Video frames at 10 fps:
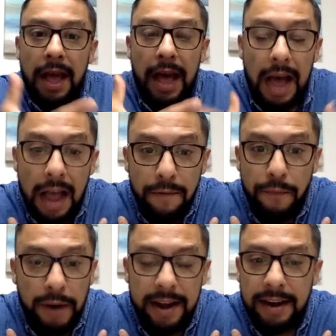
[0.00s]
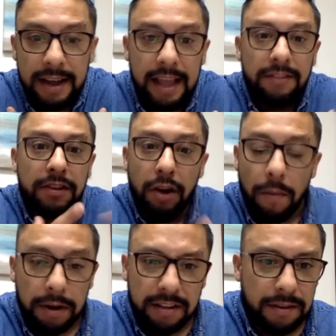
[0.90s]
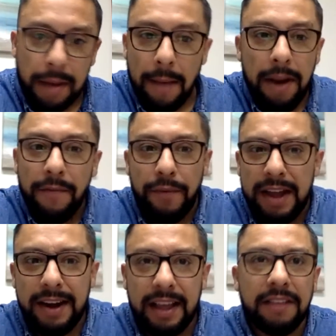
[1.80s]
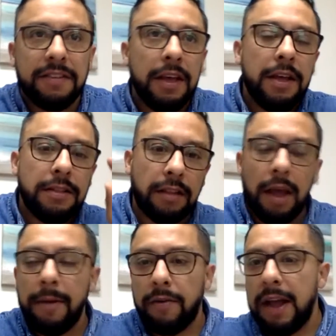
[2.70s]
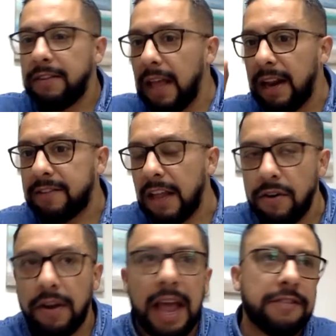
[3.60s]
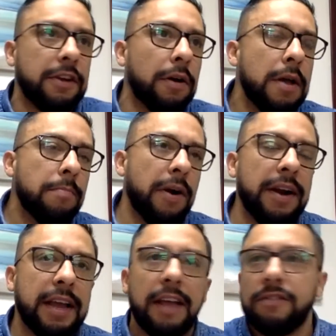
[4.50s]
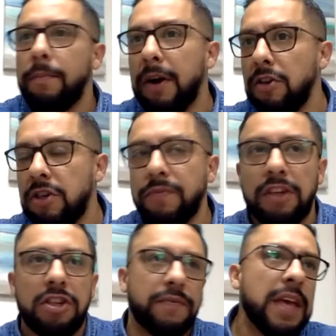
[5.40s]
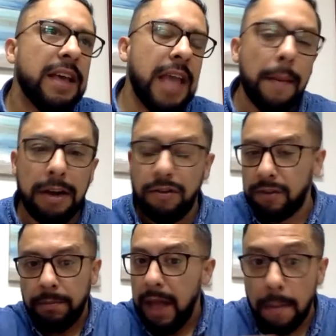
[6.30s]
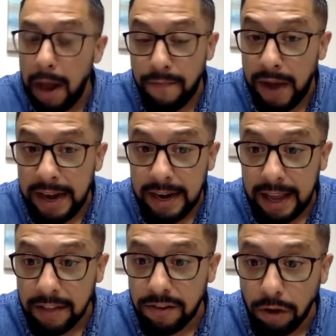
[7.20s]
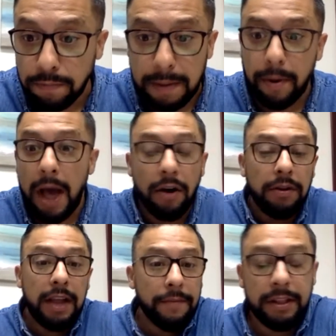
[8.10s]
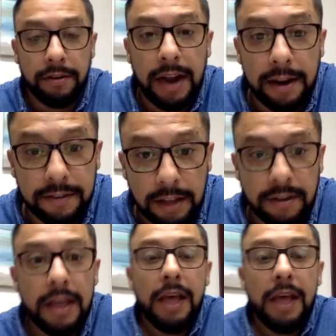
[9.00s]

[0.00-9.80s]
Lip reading: I'm fighting against globalism. I'm not fighting against the Democrats, Alexandria Ocasio, Veronica Escobar, Shifty Schiff, Gavin Newsom. I'm not fighting against those people. I don't live in the United States.